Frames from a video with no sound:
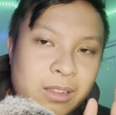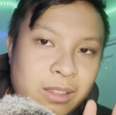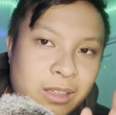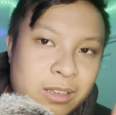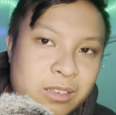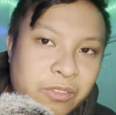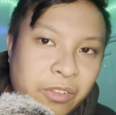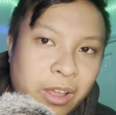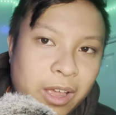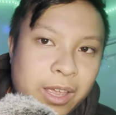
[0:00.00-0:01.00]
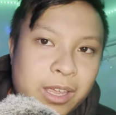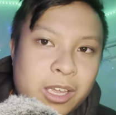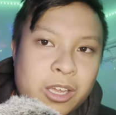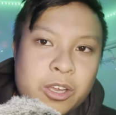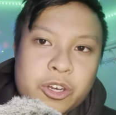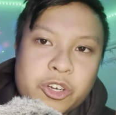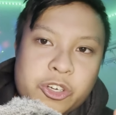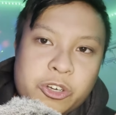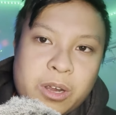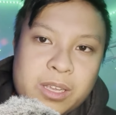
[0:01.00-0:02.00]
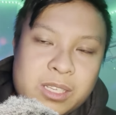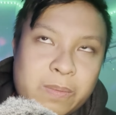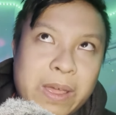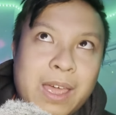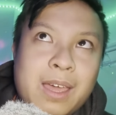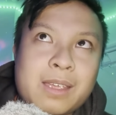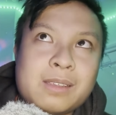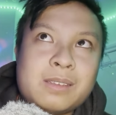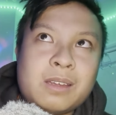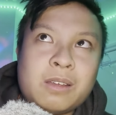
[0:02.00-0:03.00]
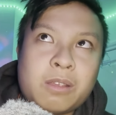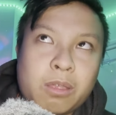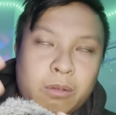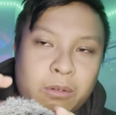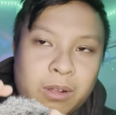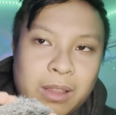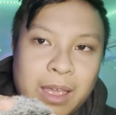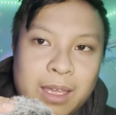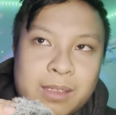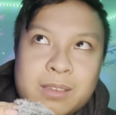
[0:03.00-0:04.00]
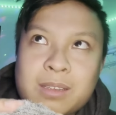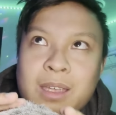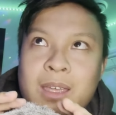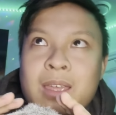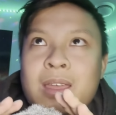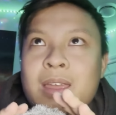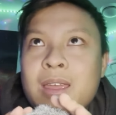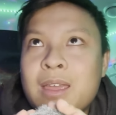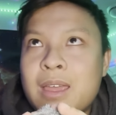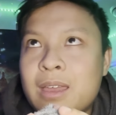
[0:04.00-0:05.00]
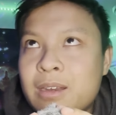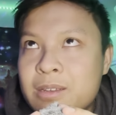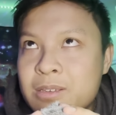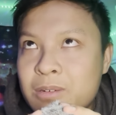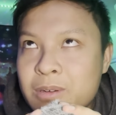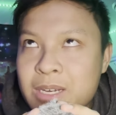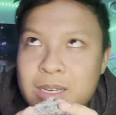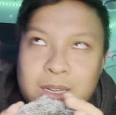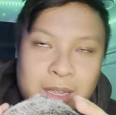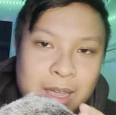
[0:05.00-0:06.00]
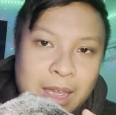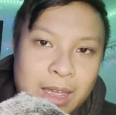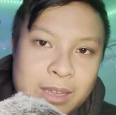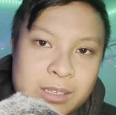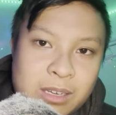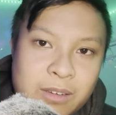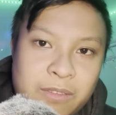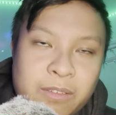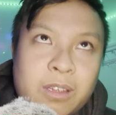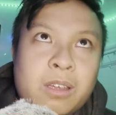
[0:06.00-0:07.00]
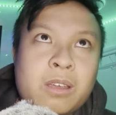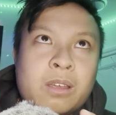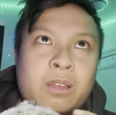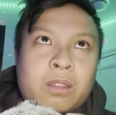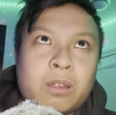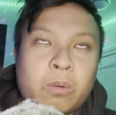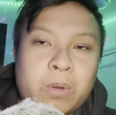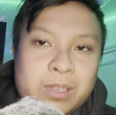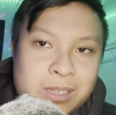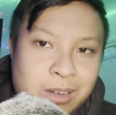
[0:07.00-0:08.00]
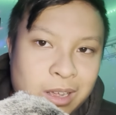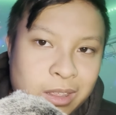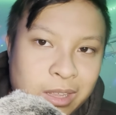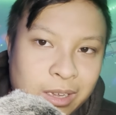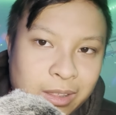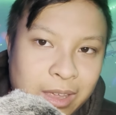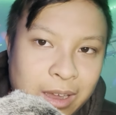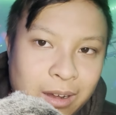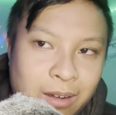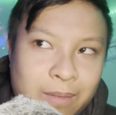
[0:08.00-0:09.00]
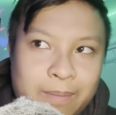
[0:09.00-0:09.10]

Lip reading: This fly just passed through glass and a screen as if there was nothing there.